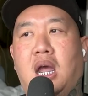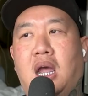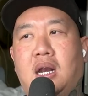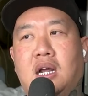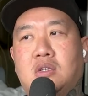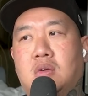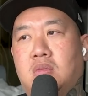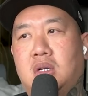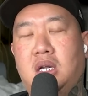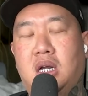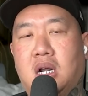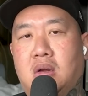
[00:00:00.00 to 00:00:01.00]
And that's what
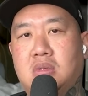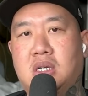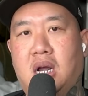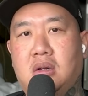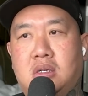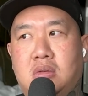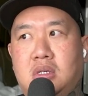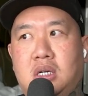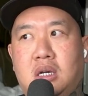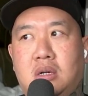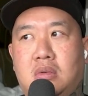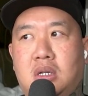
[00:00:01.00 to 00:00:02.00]
really it comes down to,
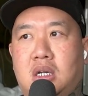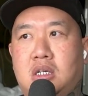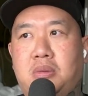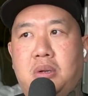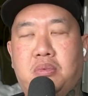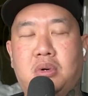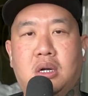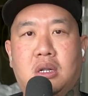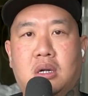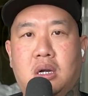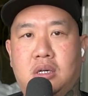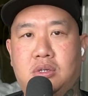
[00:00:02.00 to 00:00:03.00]
dealing with these people in
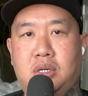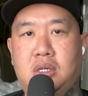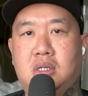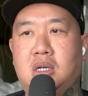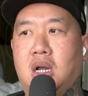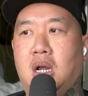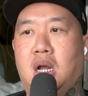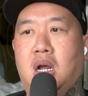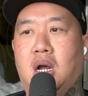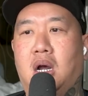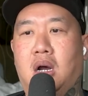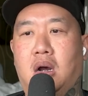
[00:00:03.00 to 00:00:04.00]
other countries,
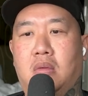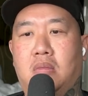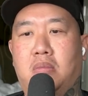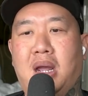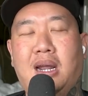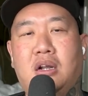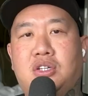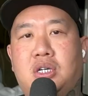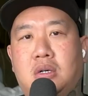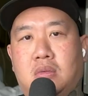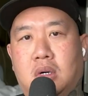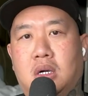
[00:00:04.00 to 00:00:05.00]
making
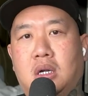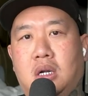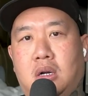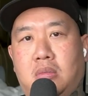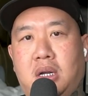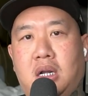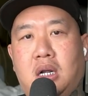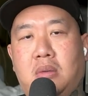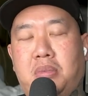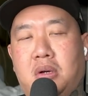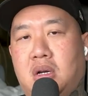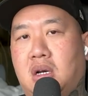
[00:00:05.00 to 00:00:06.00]
shit work, you know what I mean?
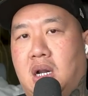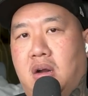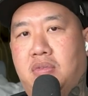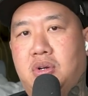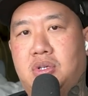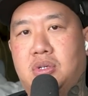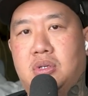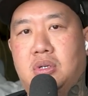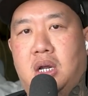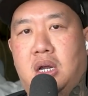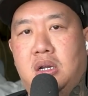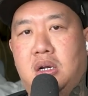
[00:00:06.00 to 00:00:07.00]
And building leverage.
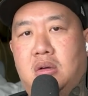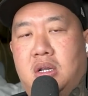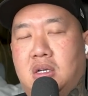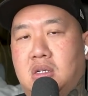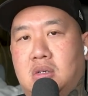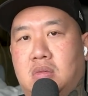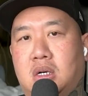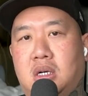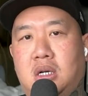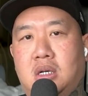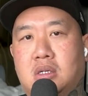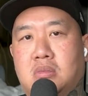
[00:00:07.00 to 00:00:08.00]
And, you know, that's just what
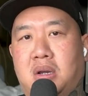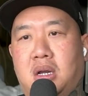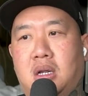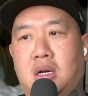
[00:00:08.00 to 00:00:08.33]
it is, man.